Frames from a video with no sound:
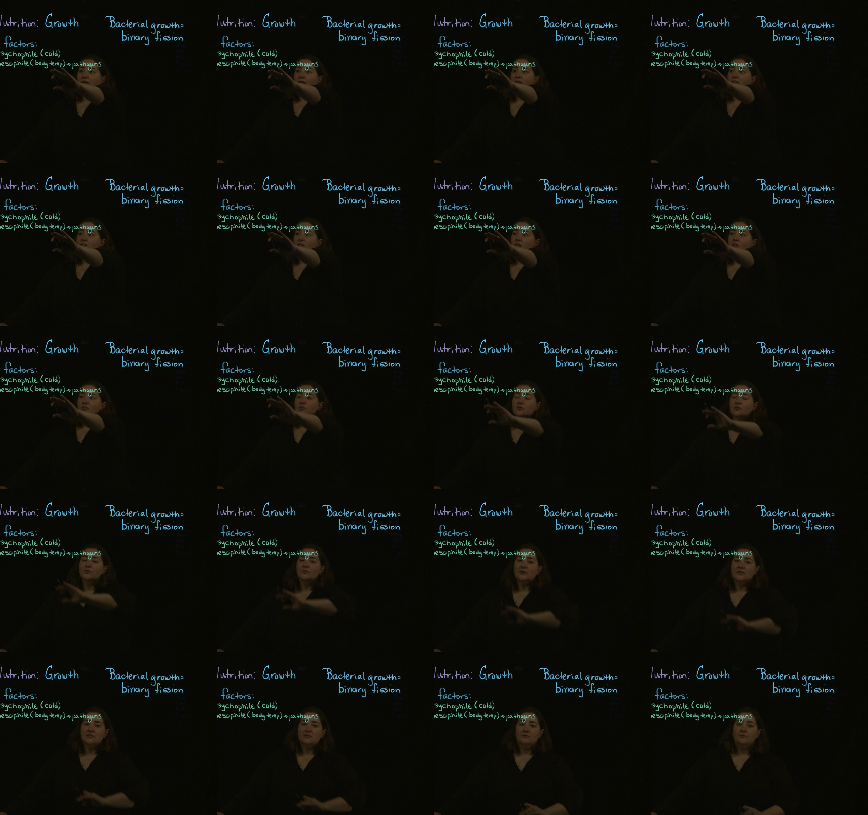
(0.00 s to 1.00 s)
it's also a
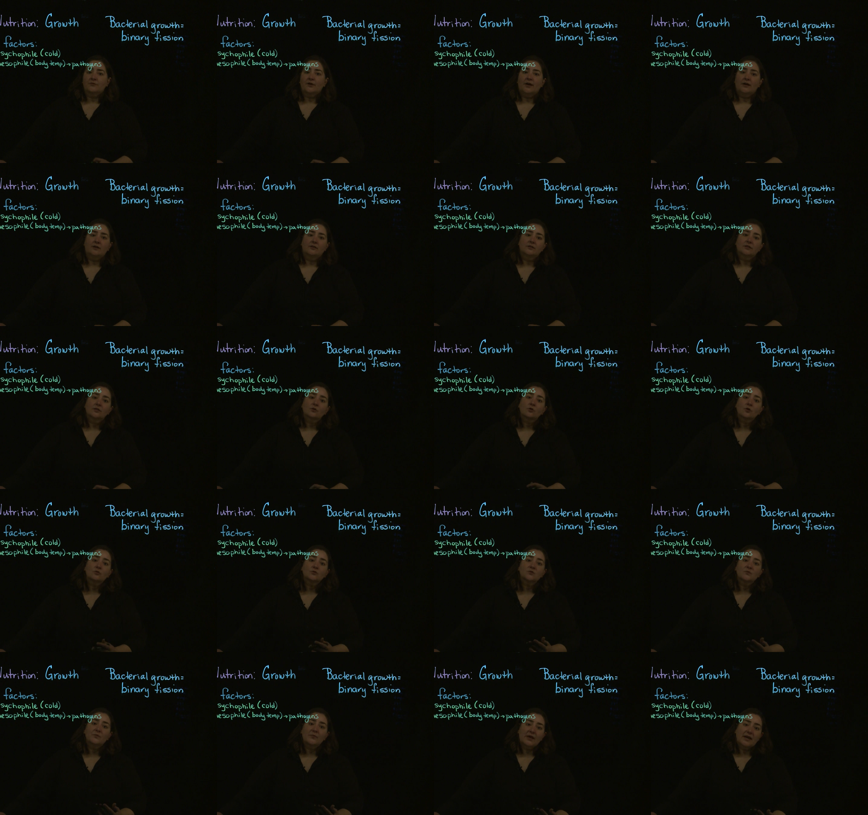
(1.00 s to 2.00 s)
mesophile. It
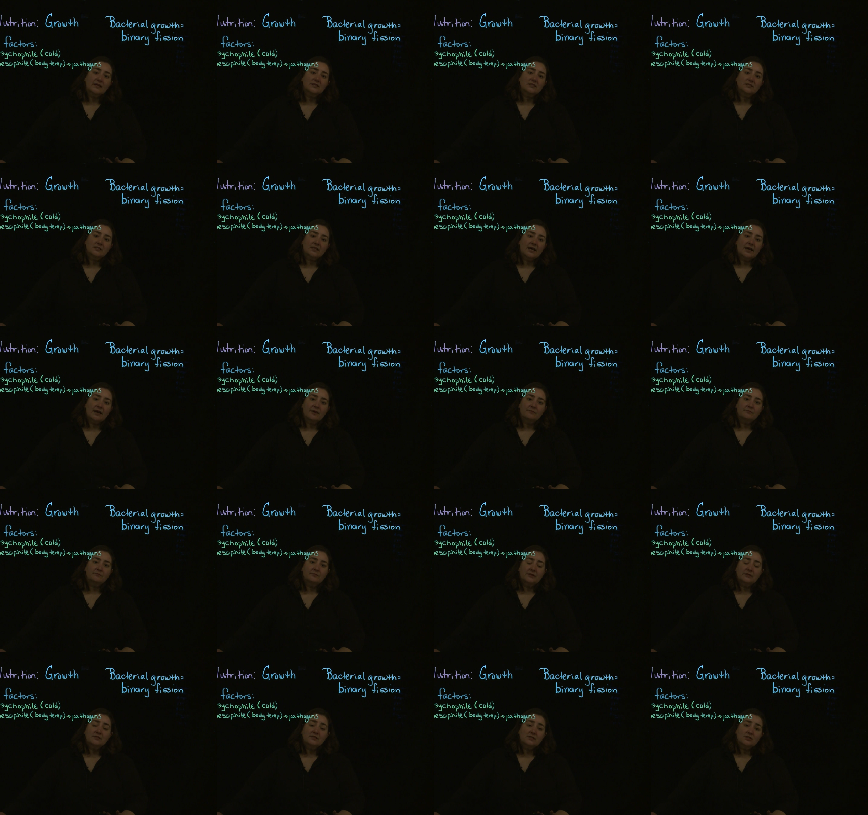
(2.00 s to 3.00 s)
grows best at
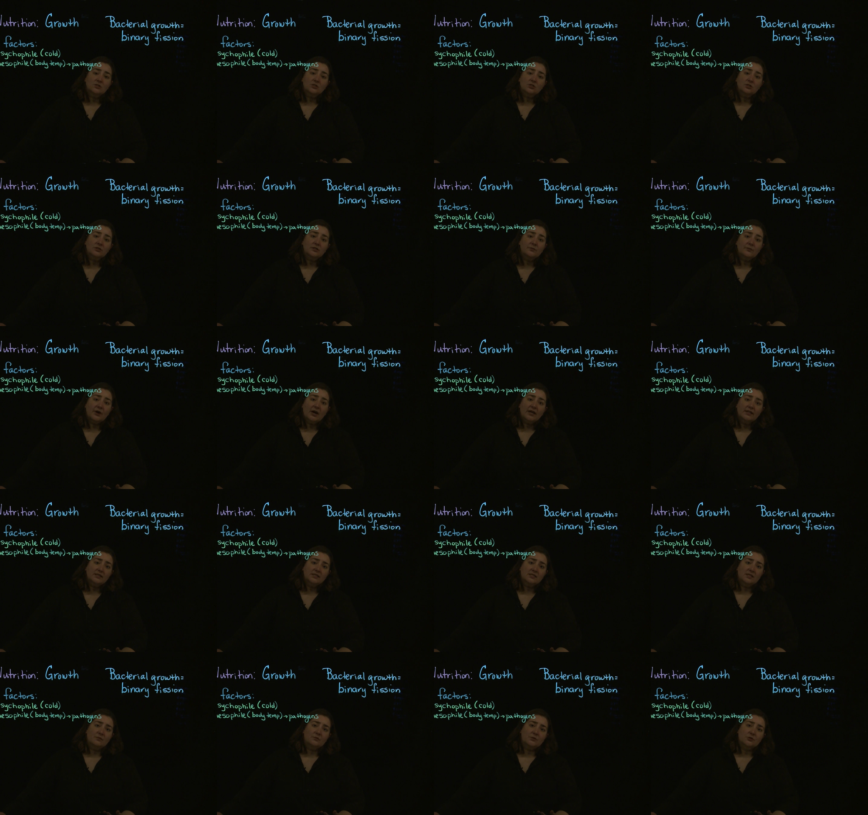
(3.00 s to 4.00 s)
essentially body
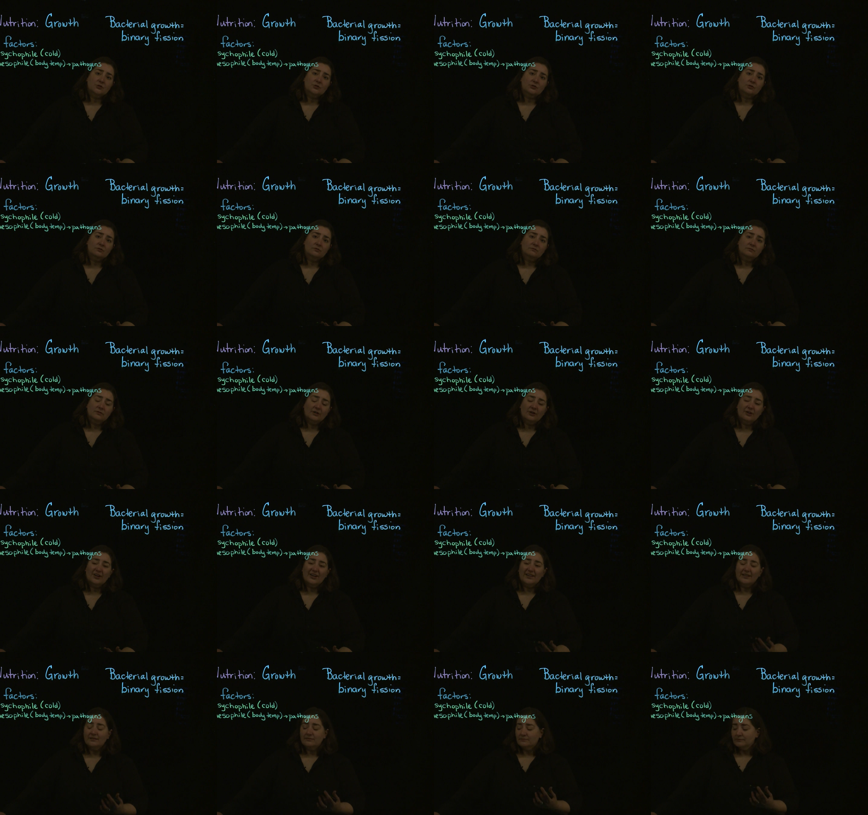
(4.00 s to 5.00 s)
temperature, all
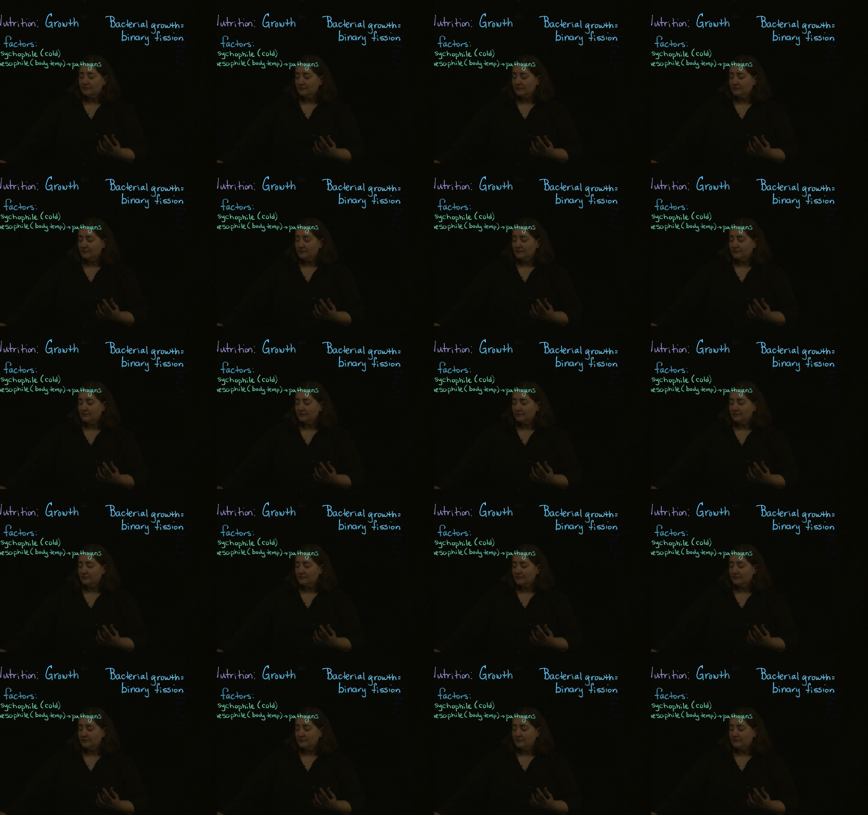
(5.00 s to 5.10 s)
right?